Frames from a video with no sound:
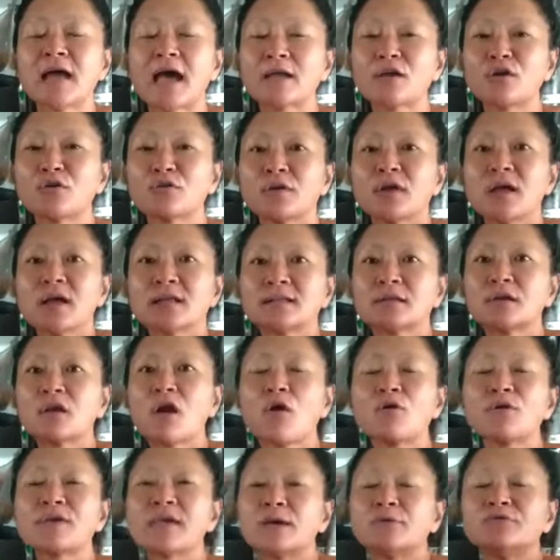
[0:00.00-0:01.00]
I go,
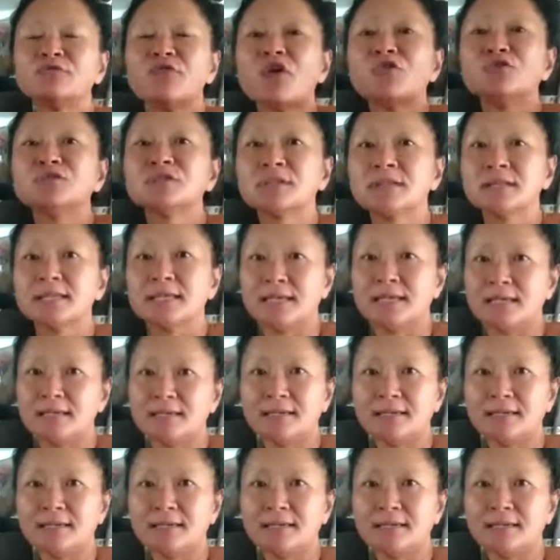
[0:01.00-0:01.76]
go get Rosalie.